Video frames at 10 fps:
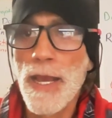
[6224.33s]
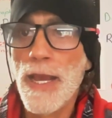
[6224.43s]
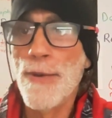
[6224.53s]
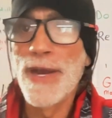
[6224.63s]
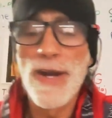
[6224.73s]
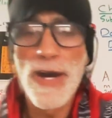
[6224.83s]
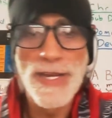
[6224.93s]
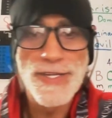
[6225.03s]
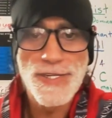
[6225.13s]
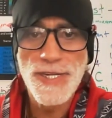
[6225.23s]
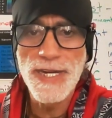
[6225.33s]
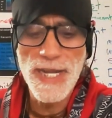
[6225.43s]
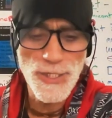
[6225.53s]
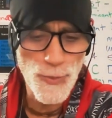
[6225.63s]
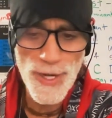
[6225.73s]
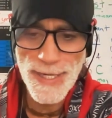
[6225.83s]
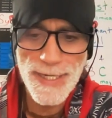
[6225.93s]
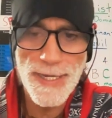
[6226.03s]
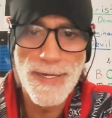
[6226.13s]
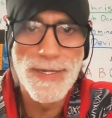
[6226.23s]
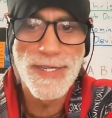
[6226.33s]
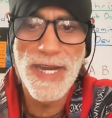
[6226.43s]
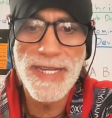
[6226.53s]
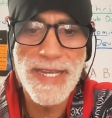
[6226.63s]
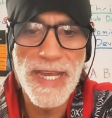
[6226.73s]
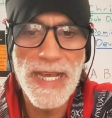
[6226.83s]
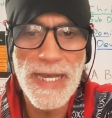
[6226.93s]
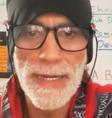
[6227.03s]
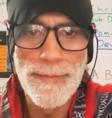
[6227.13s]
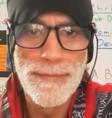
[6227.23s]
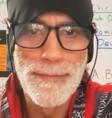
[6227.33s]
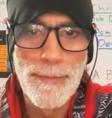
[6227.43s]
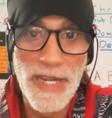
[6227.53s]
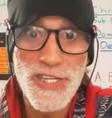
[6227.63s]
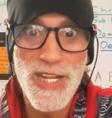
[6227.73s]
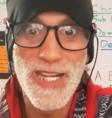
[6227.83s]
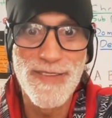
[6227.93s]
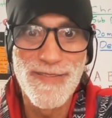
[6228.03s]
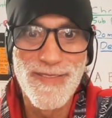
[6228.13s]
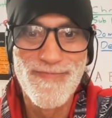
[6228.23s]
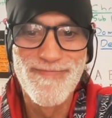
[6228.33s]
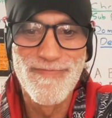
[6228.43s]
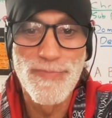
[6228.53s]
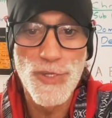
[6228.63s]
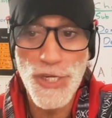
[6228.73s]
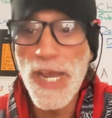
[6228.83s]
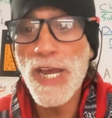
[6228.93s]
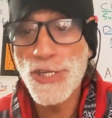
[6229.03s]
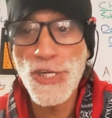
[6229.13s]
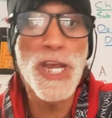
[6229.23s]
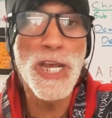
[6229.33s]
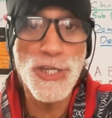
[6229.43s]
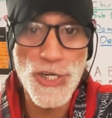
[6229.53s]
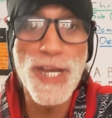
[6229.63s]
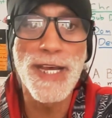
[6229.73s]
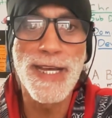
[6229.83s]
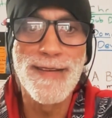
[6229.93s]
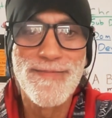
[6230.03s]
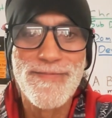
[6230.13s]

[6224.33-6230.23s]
Anyway, guys, see you next week. Take care. Much love. Share, share, share.